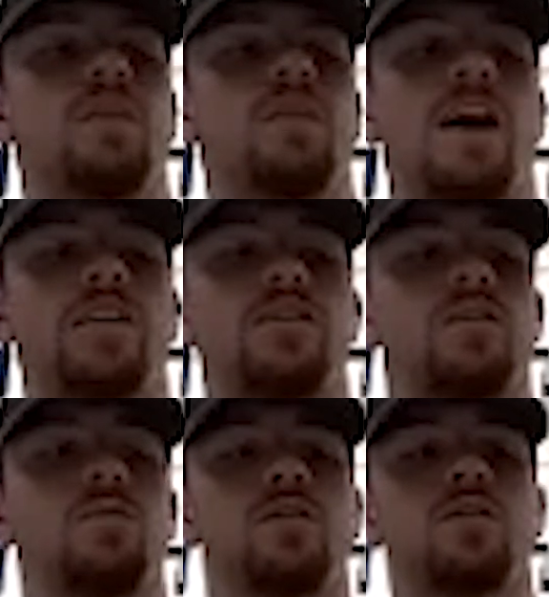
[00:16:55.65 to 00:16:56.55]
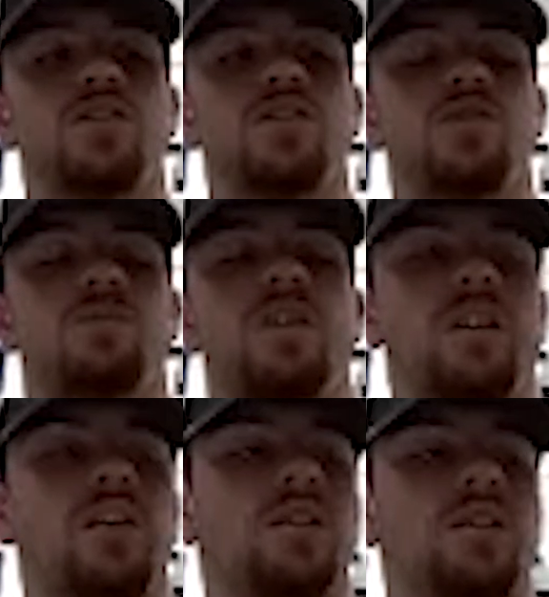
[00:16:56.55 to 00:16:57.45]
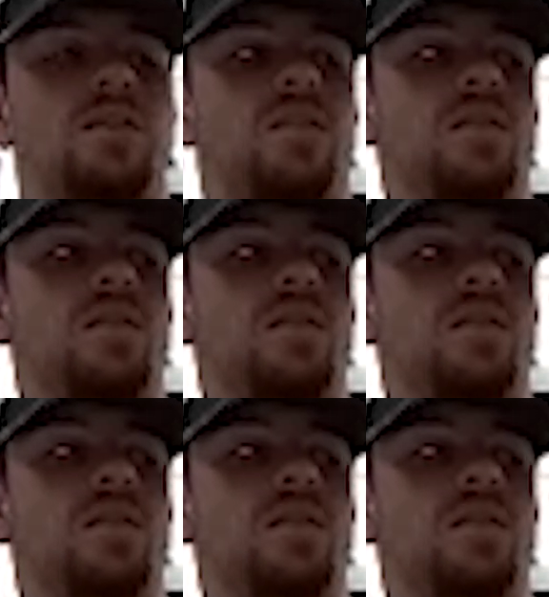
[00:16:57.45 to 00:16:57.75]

accurate with your decision-making. And,